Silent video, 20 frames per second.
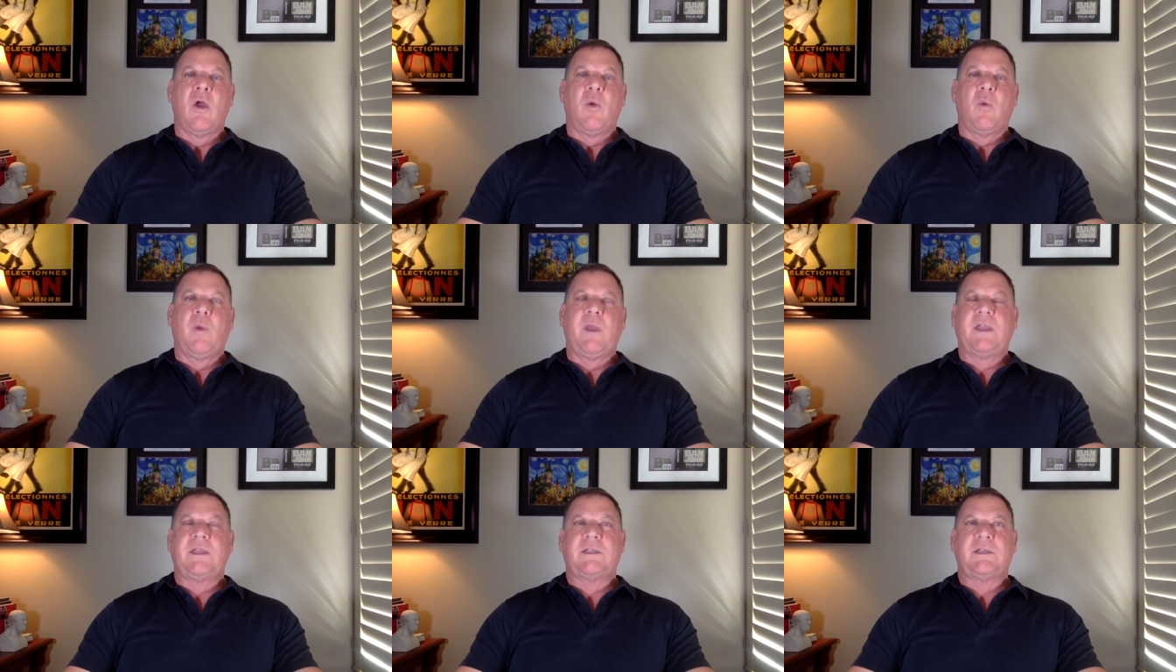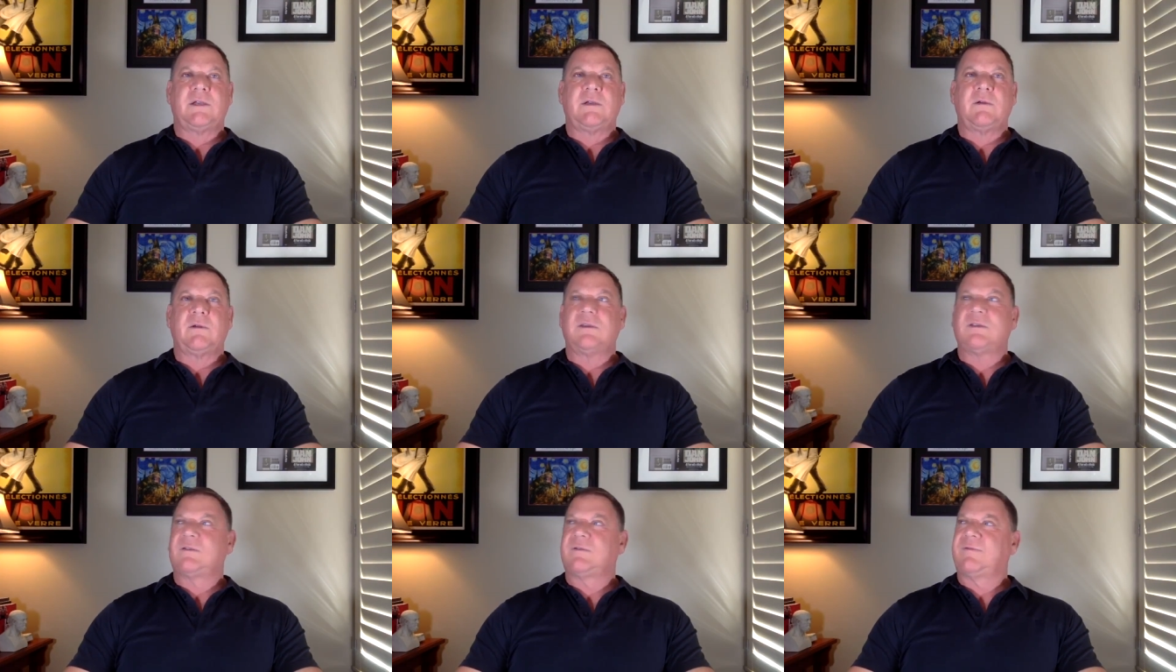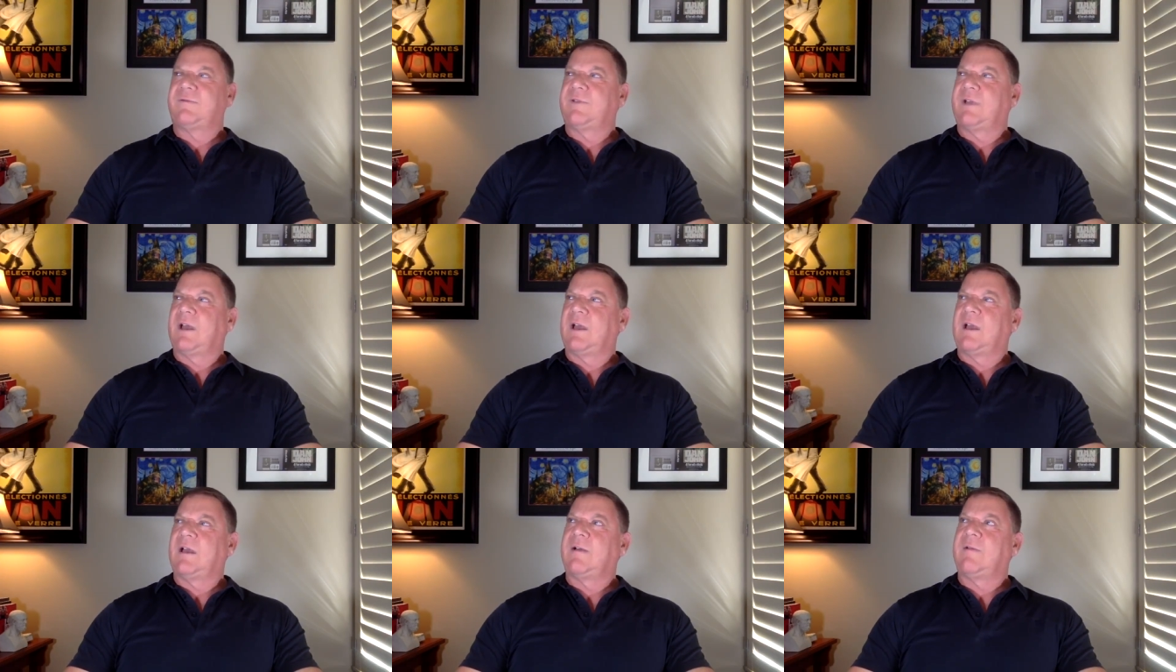Week two is
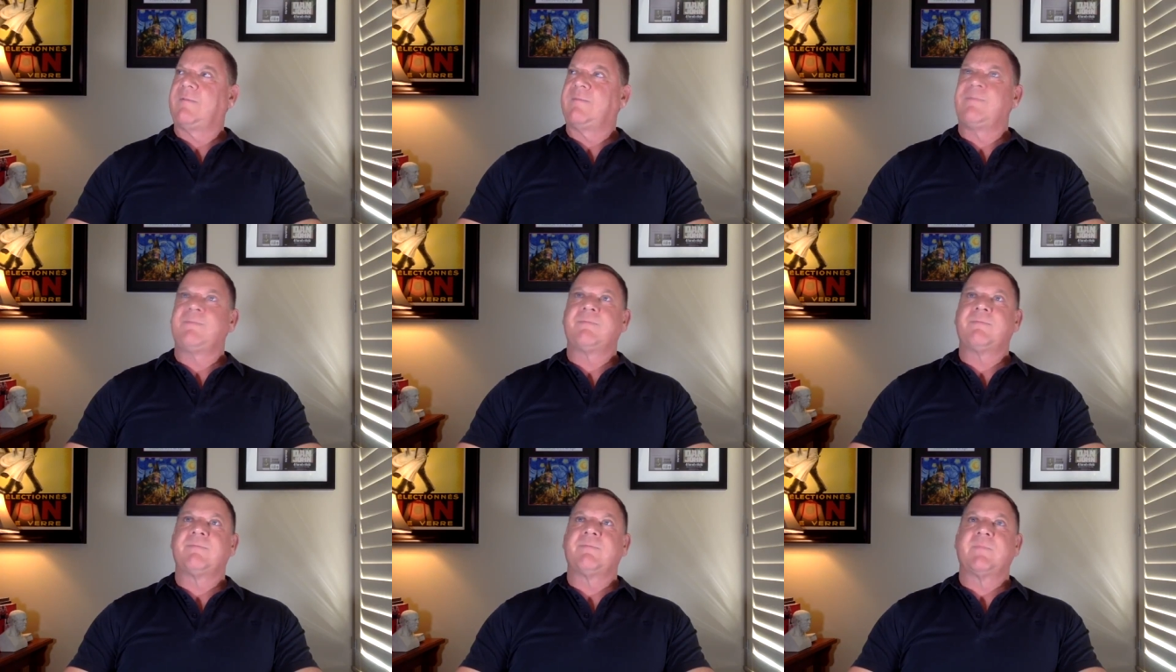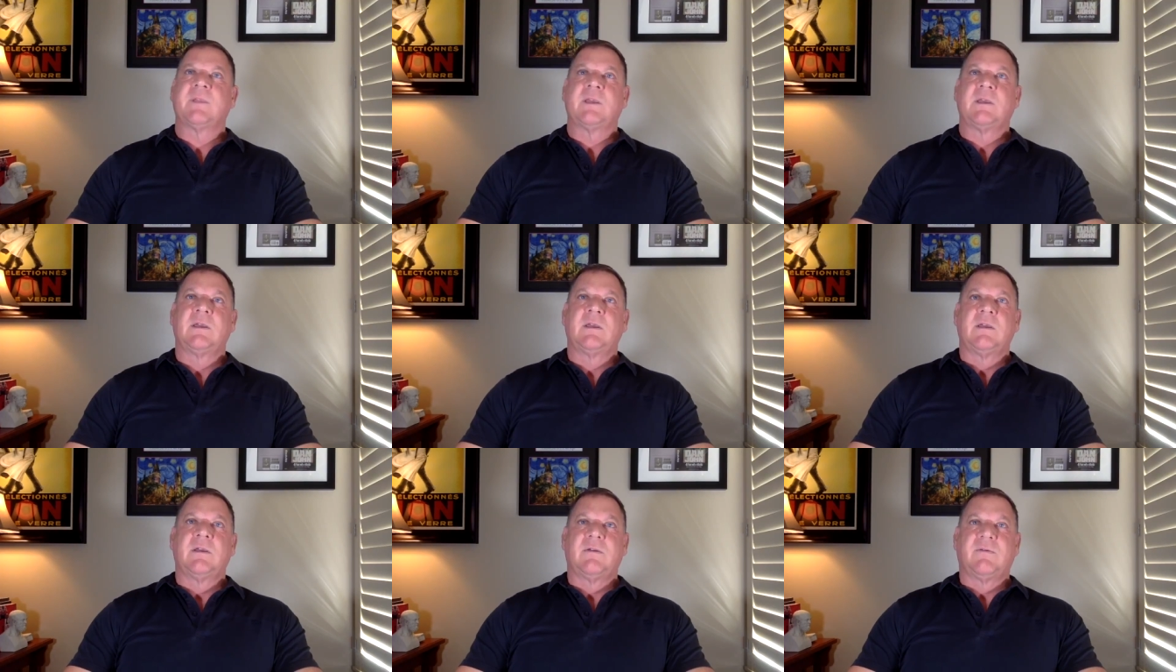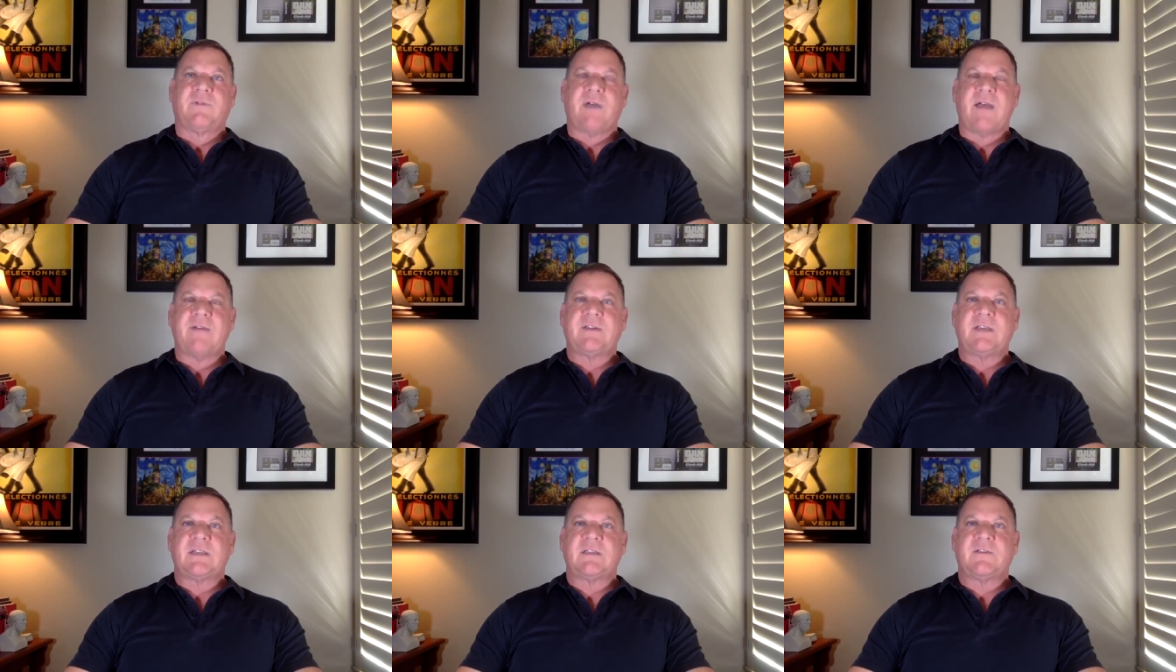uh,
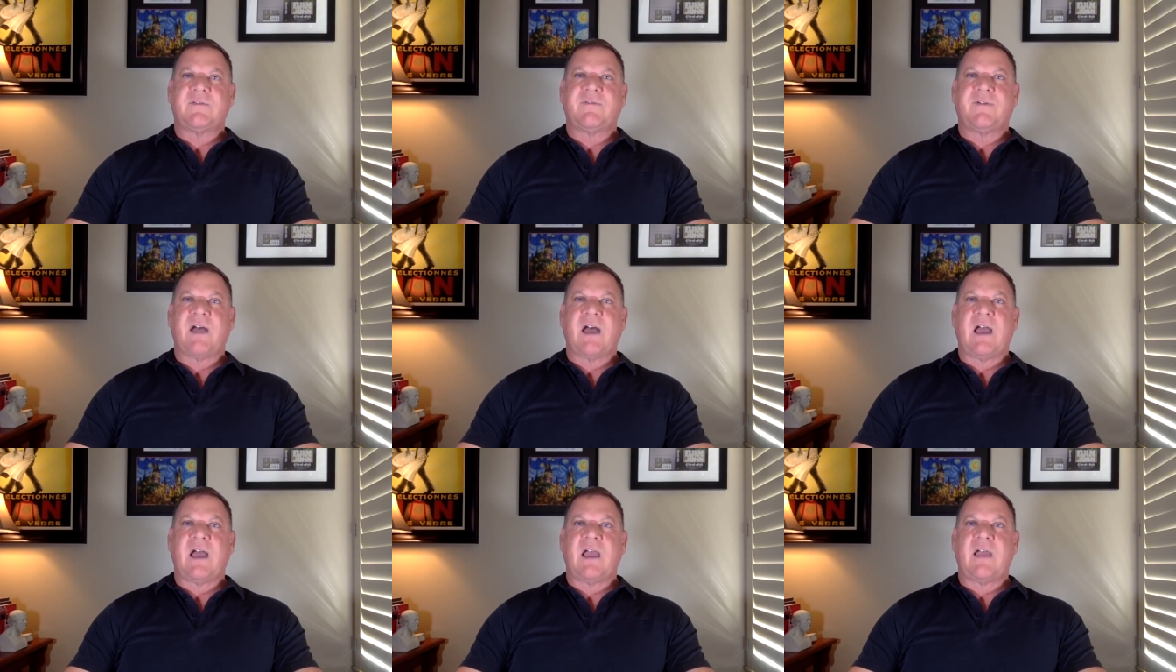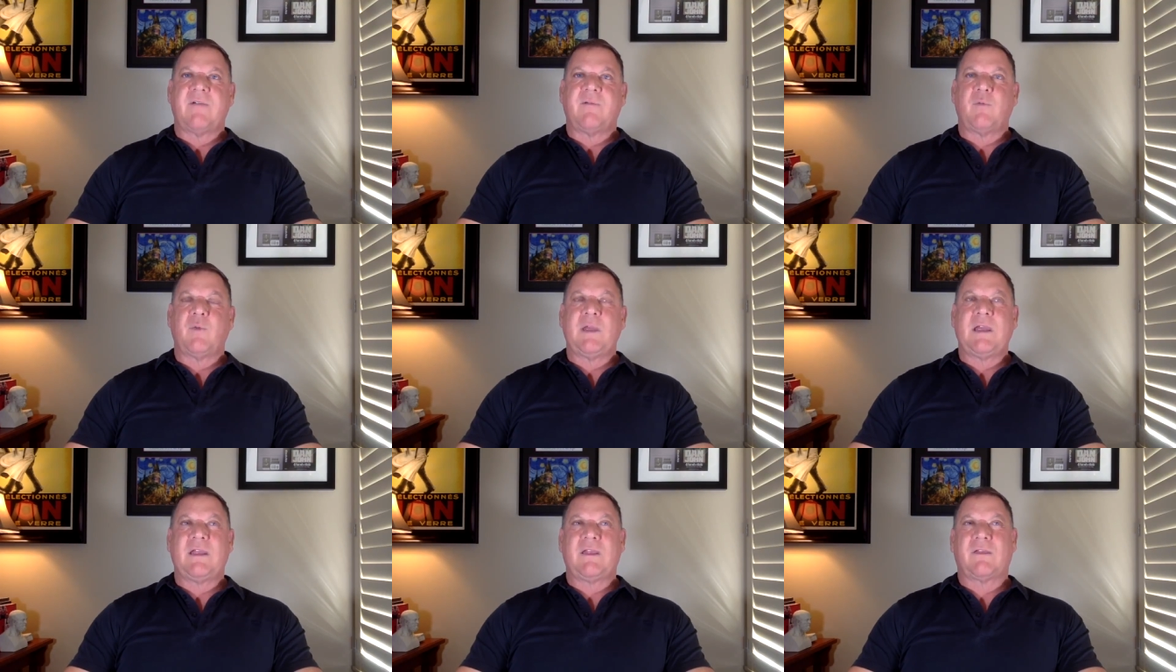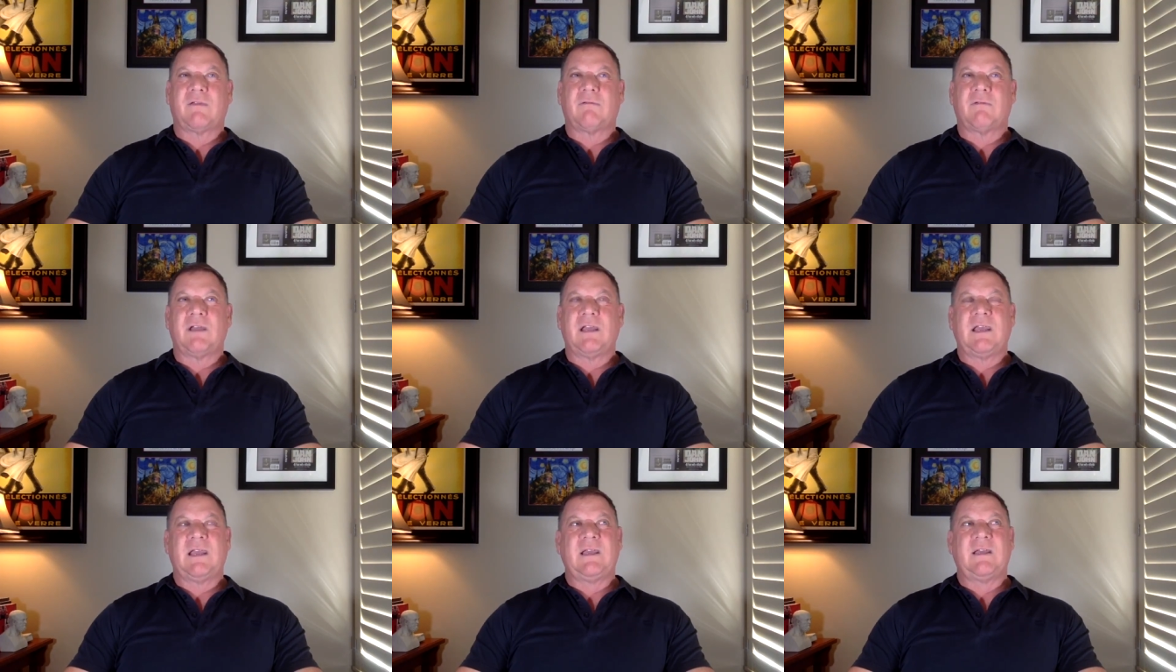five sets of five. Week
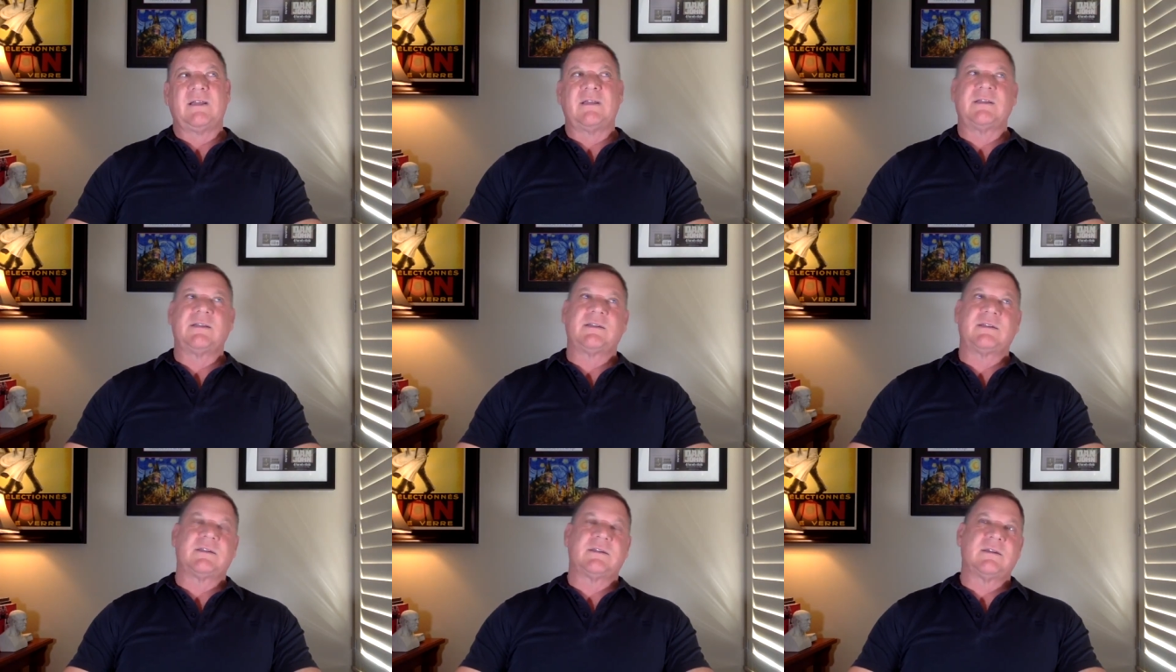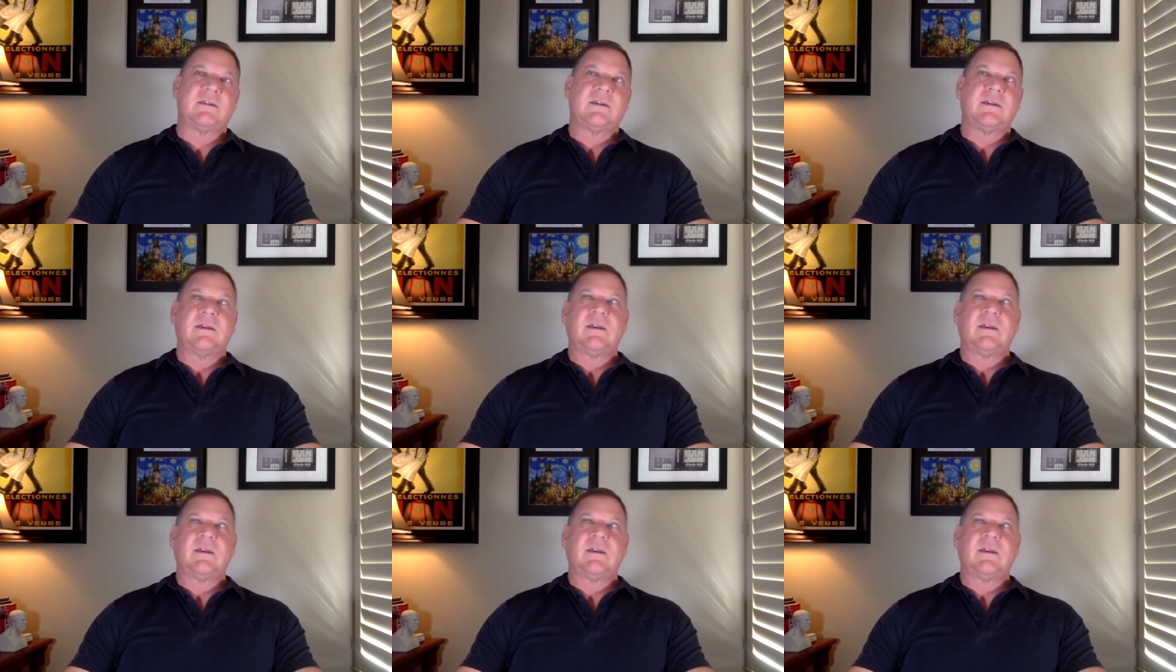three is